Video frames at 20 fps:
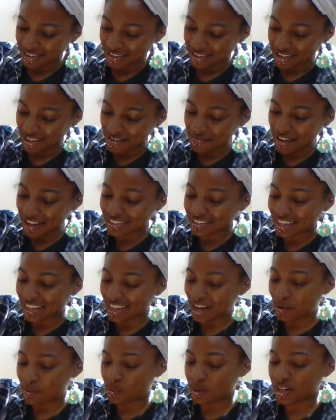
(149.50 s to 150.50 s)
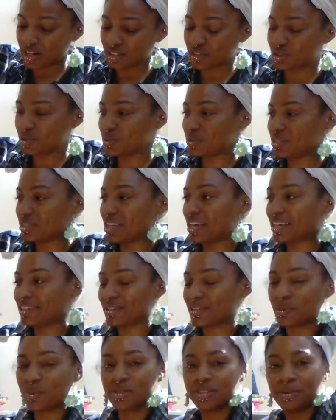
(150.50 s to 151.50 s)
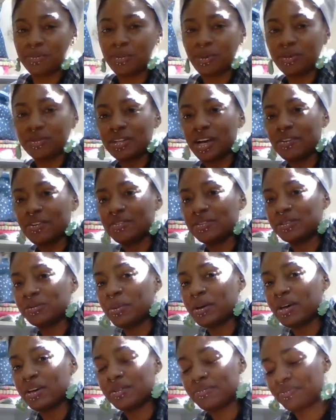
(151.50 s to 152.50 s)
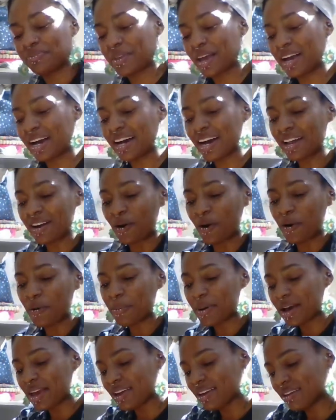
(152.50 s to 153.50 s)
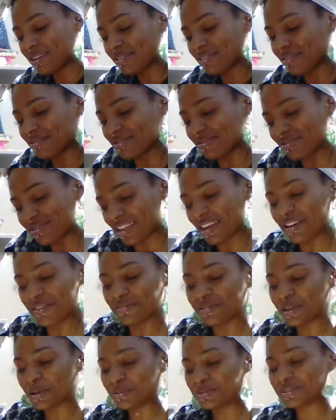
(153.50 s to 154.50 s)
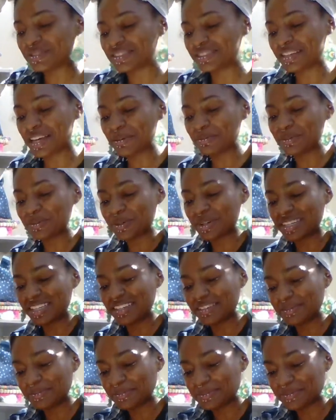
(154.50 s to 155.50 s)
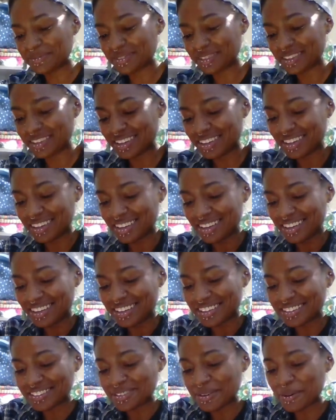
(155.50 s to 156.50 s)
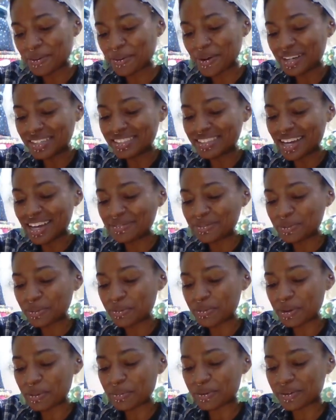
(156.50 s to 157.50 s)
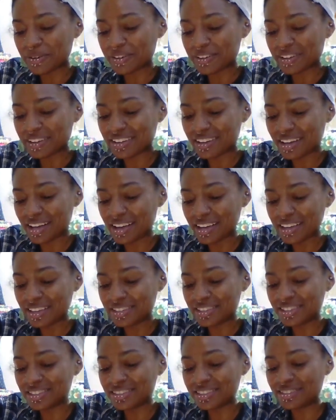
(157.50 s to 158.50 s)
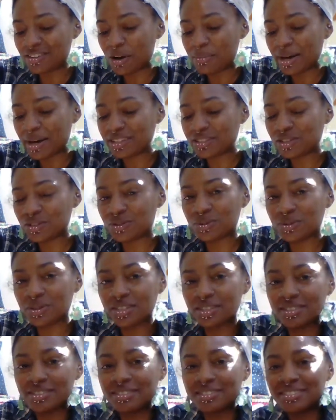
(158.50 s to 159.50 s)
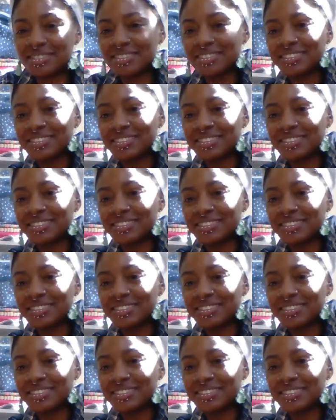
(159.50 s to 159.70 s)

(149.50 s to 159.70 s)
In fact, I wanted to do it today because I went to the post office, but I got all my envelopes and stamps ready. So I just have to remember. It's on my to-do list.